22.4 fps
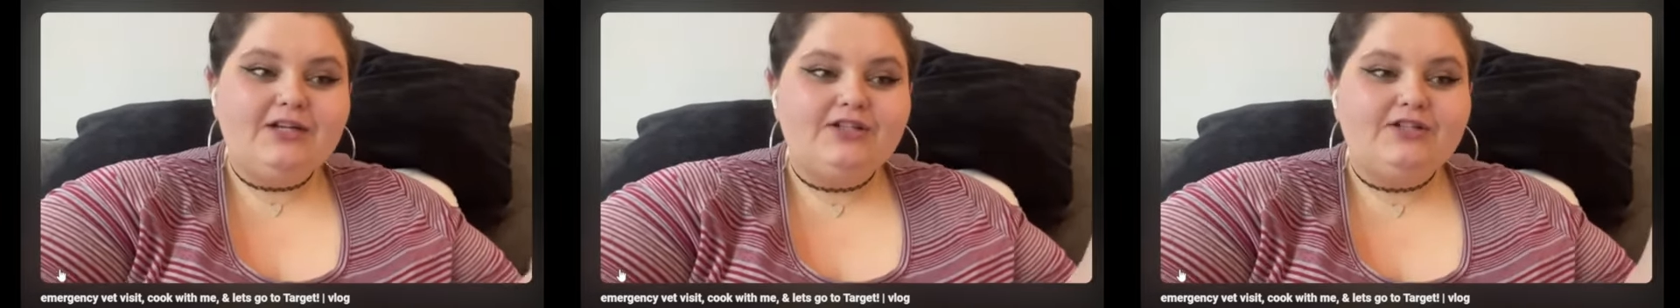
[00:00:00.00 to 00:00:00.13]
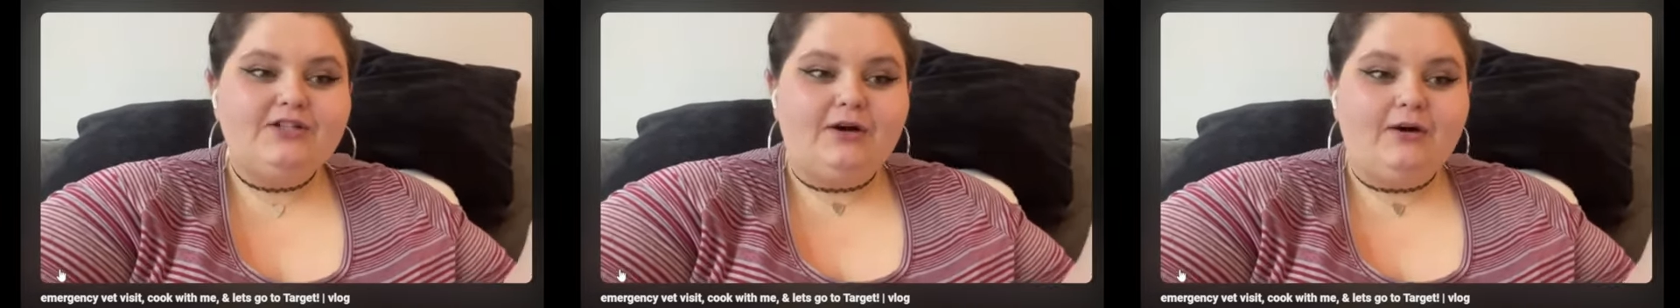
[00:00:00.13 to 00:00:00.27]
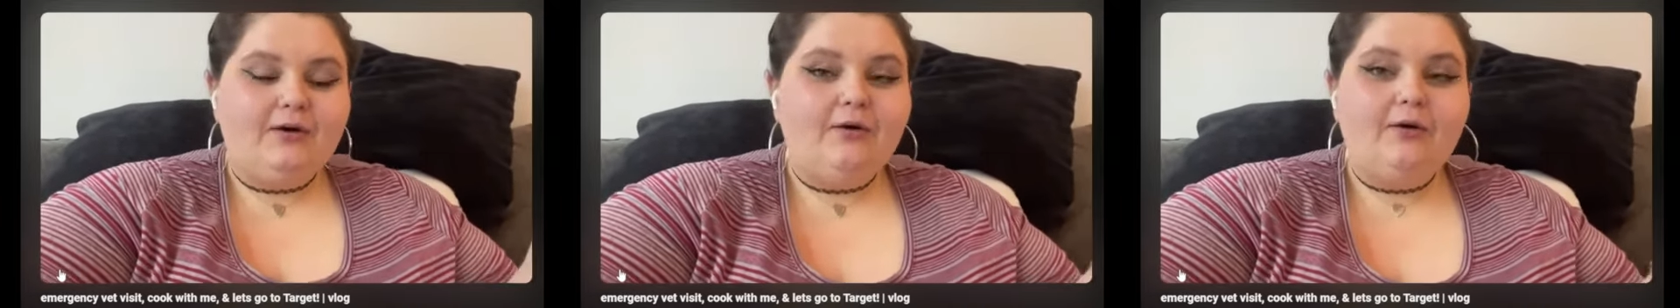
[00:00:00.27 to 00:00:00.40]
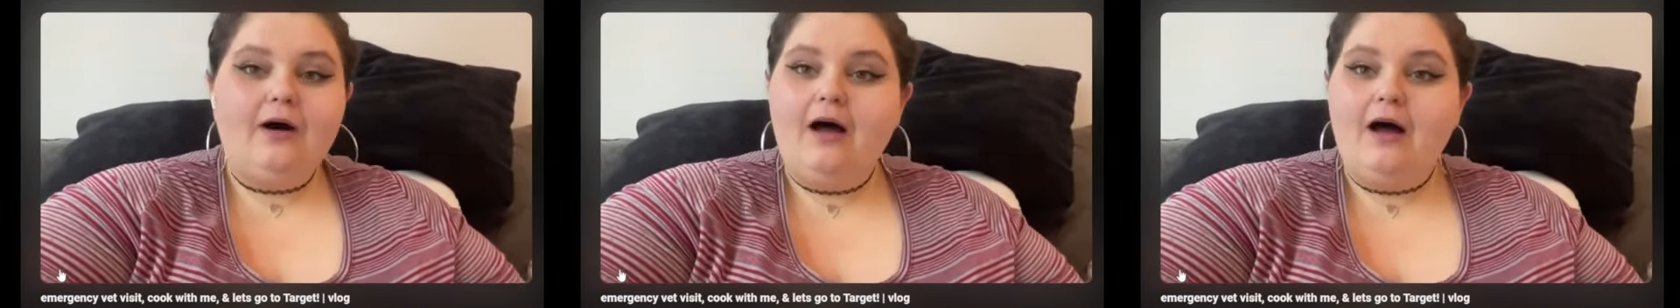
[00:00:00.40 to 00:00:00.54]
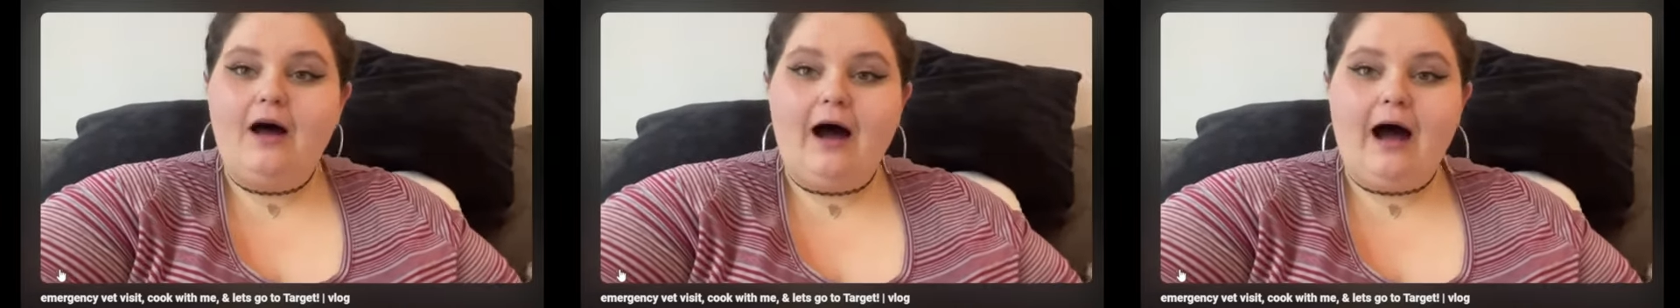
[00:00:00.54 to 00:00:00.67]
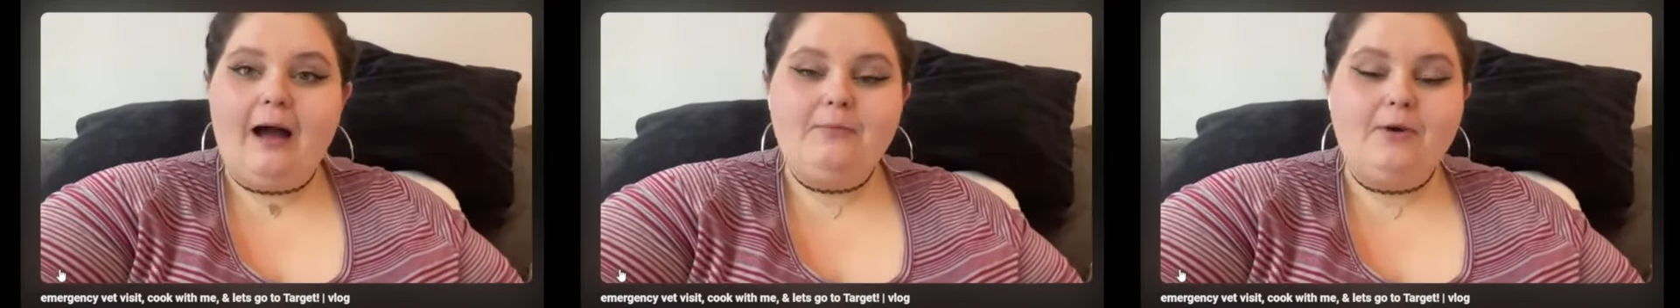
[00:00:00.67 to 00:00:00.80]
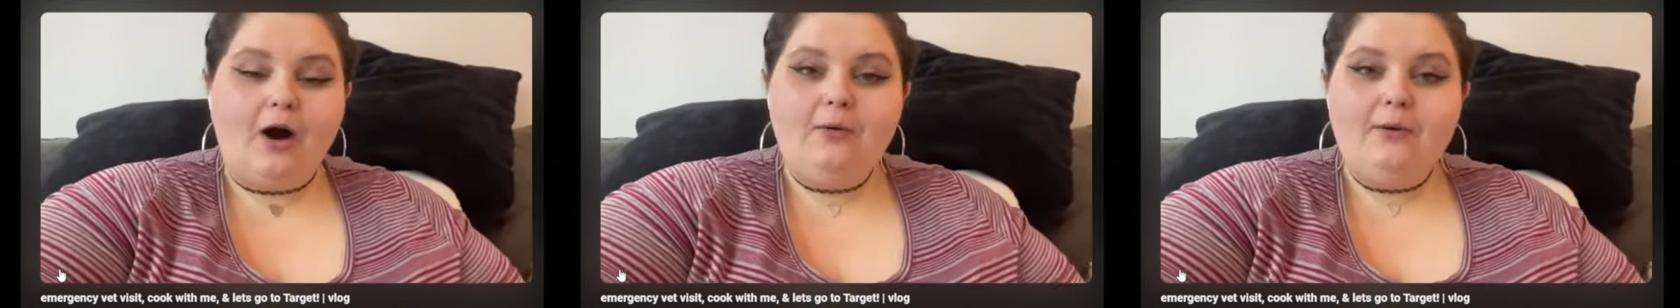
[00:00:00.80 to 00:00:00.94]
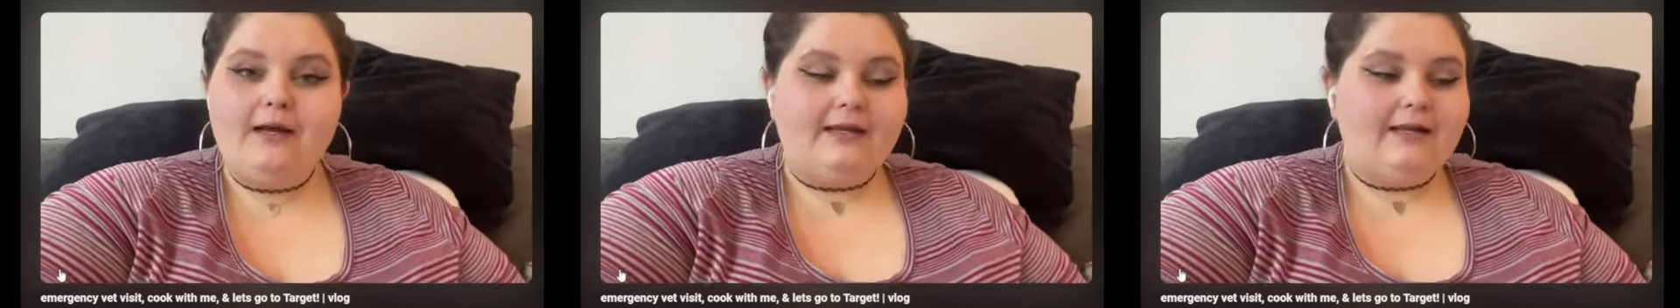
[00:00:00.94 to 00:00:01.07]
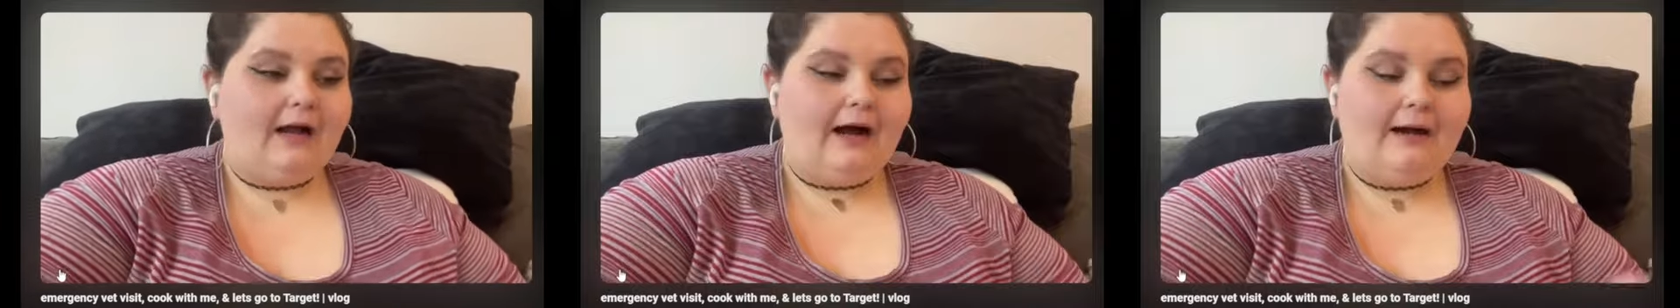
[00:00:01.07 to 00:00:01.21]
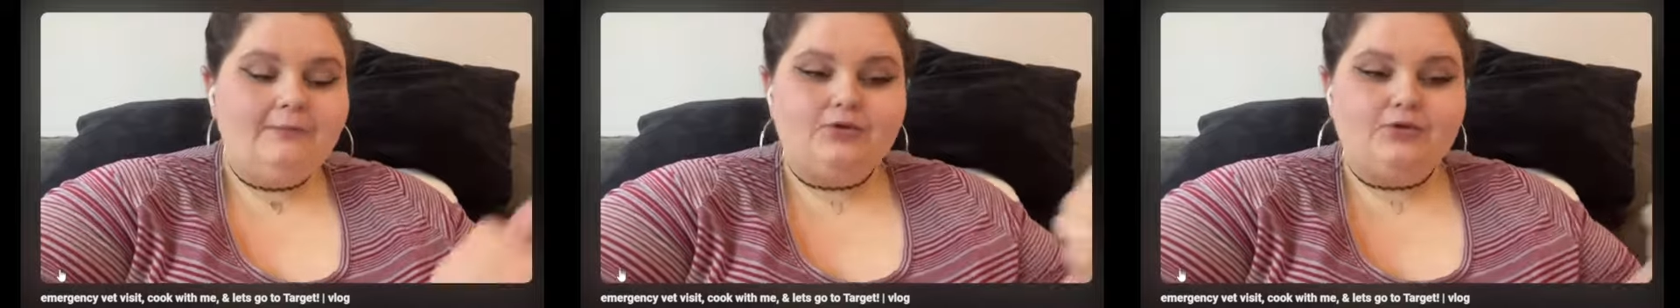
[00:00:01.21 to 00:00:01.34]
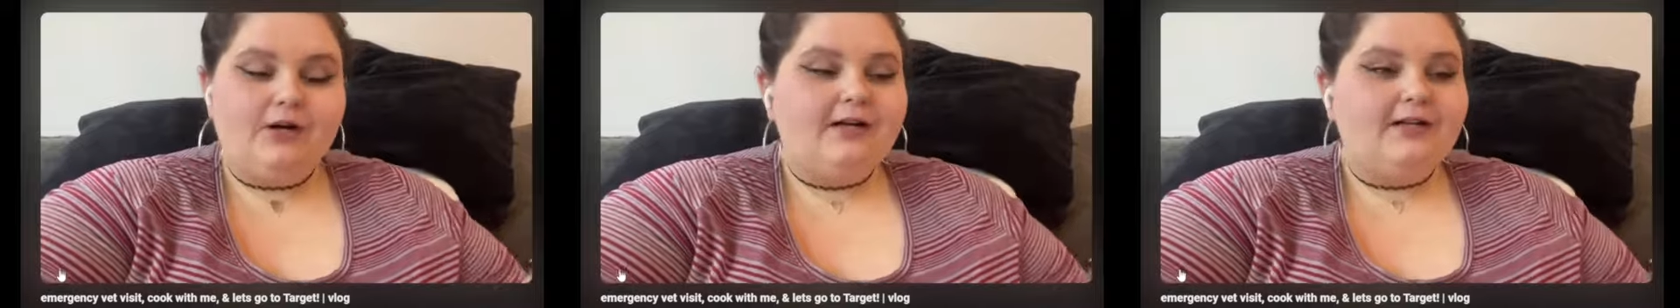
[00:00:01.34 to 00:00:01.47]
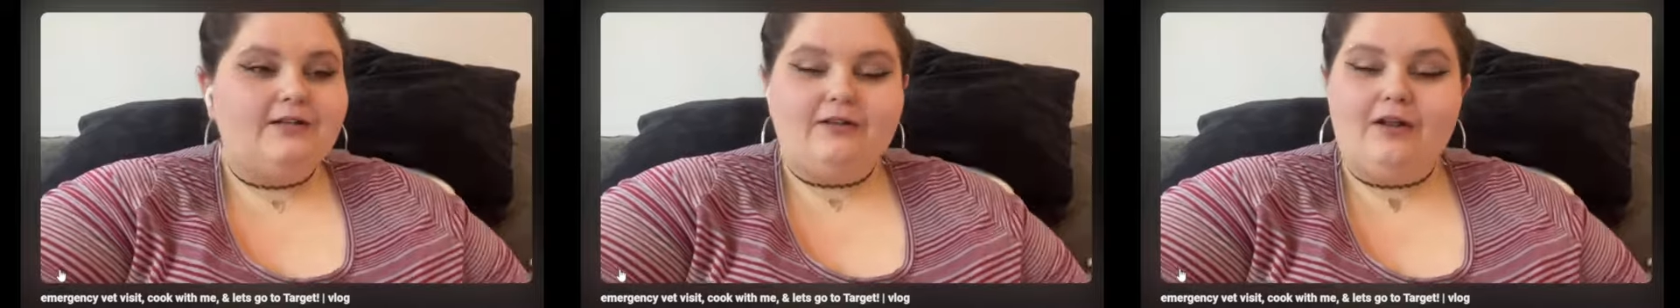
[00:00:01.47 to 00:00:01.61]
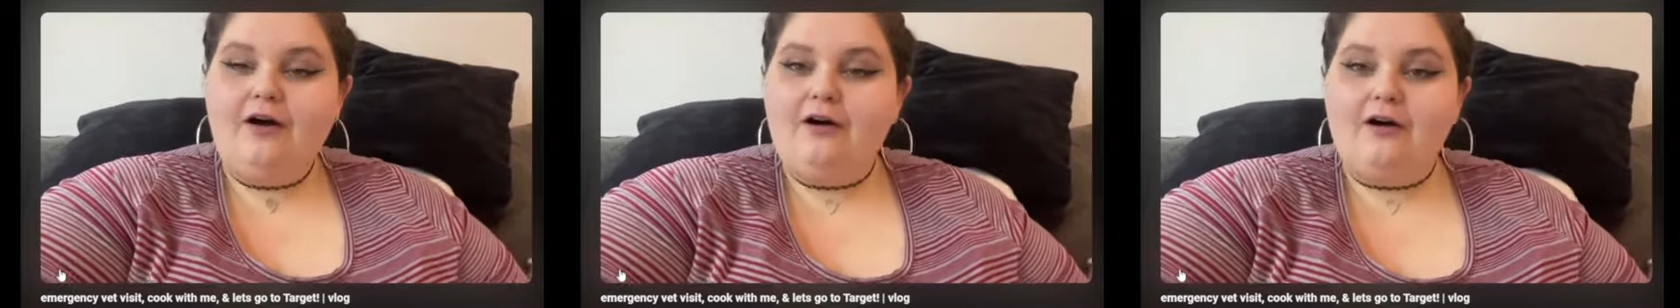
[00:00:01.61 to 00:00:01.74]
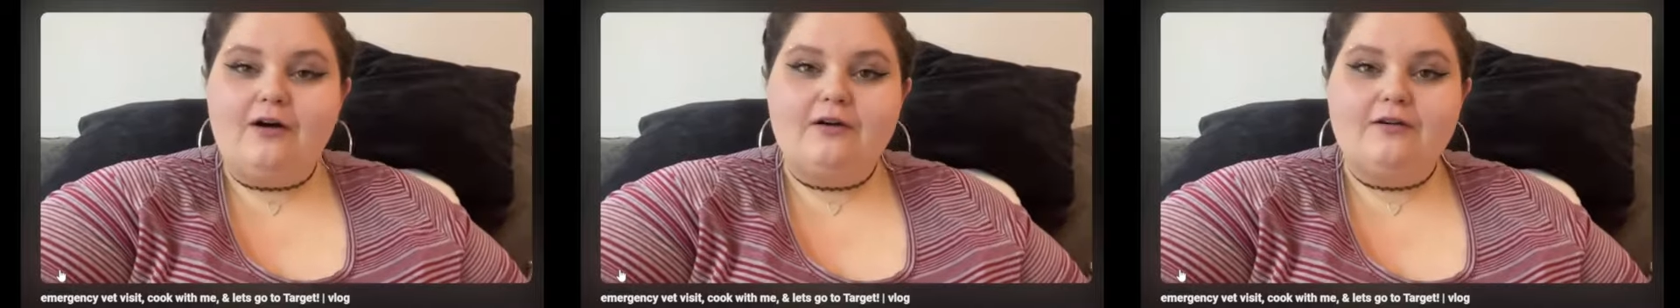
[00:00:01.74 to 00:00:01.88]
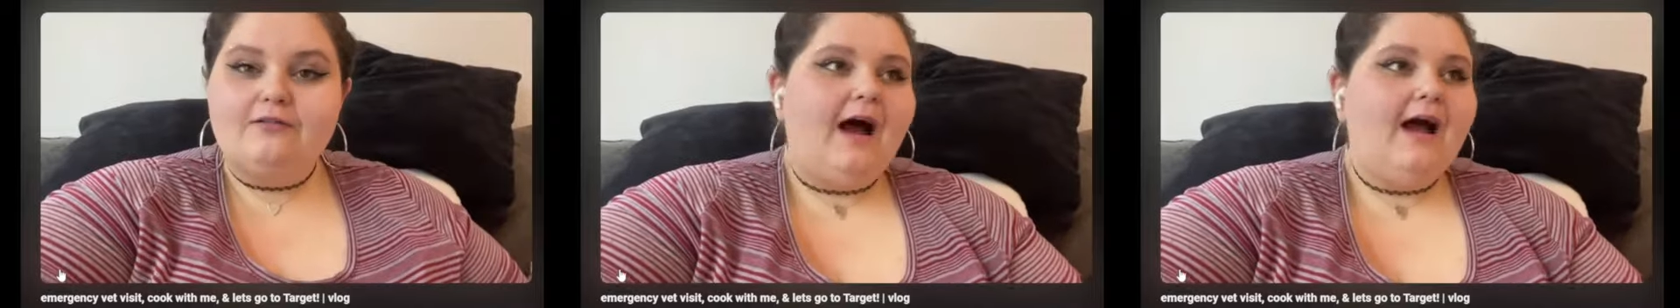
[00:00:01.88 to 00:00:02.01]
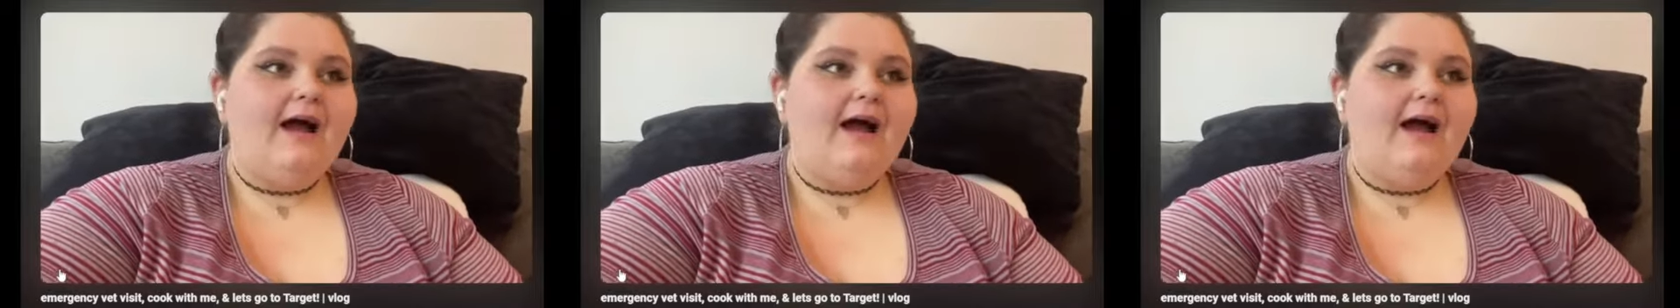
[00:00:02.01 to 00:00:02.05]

So I'm going, I'm trucking along.